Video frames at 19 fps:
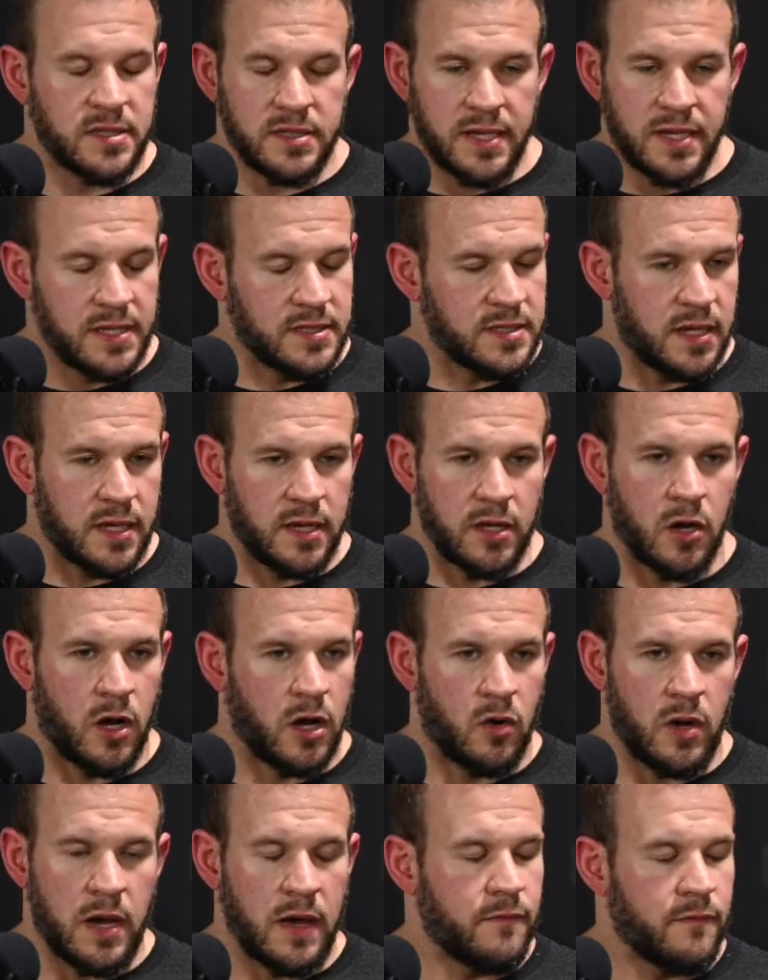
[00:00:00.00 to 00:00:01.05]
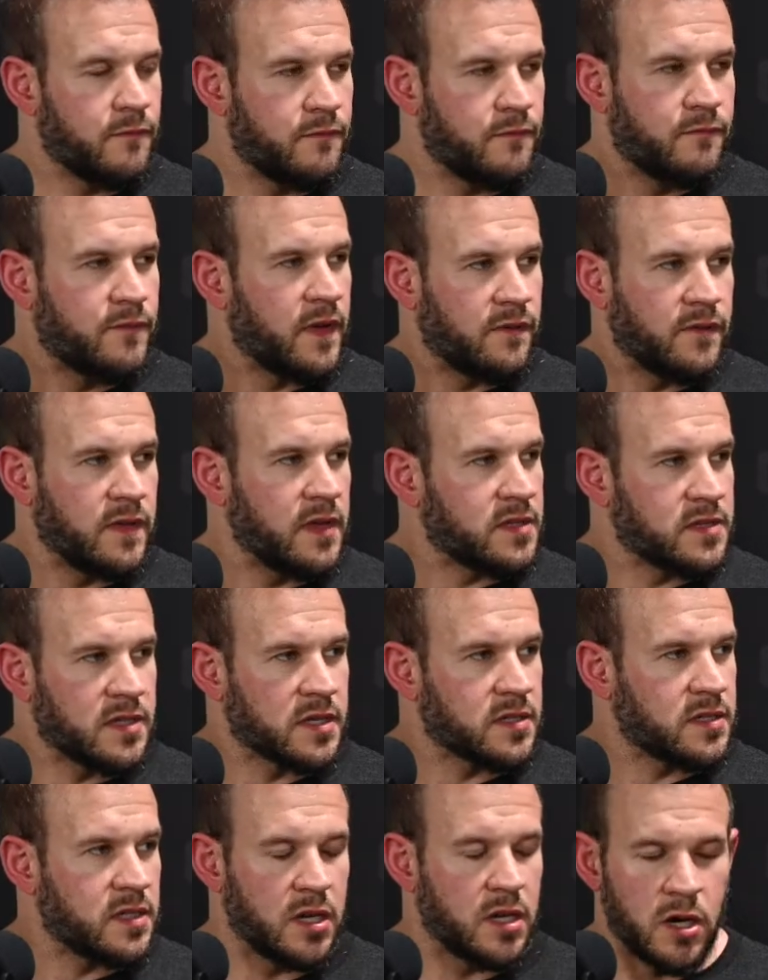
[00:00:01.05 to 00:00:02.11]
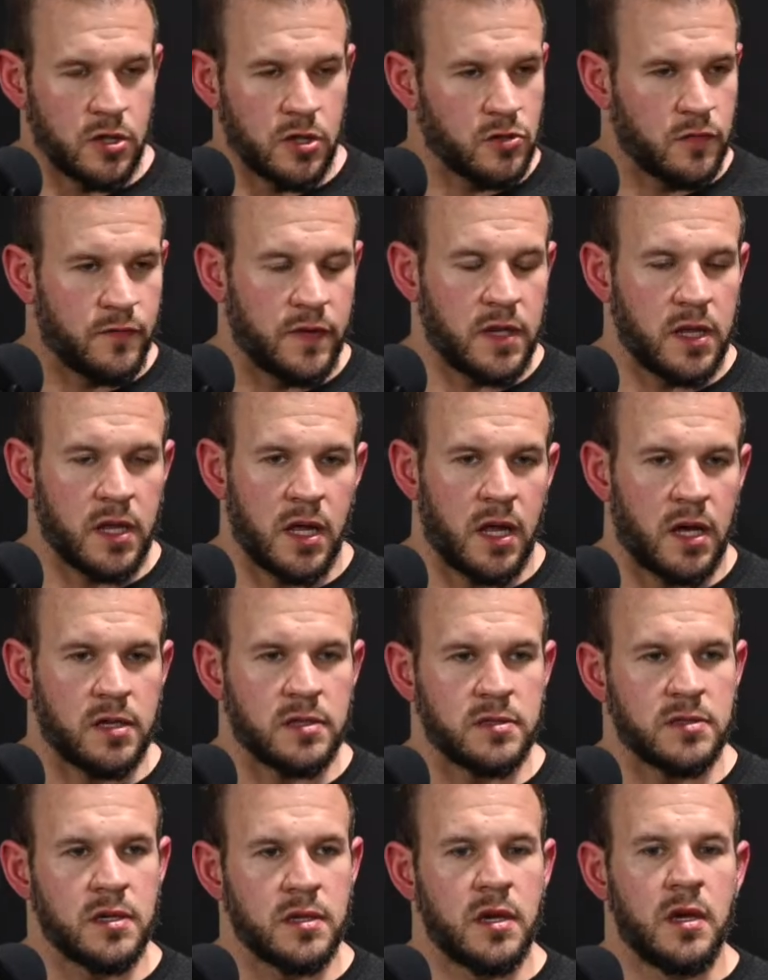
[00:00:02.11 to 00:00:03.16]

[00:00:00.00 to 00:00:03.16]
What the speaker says: That's it. I don't have 50, 60, 150 clients.